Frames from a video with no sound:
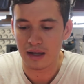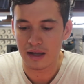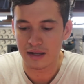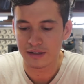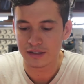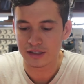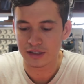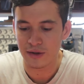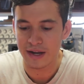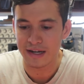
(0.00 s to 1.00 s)
And
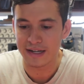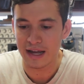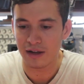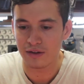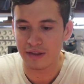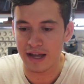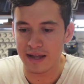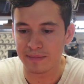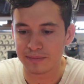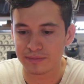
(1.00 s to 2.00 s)
just go ahead and download
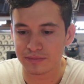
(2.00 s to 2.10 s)
that.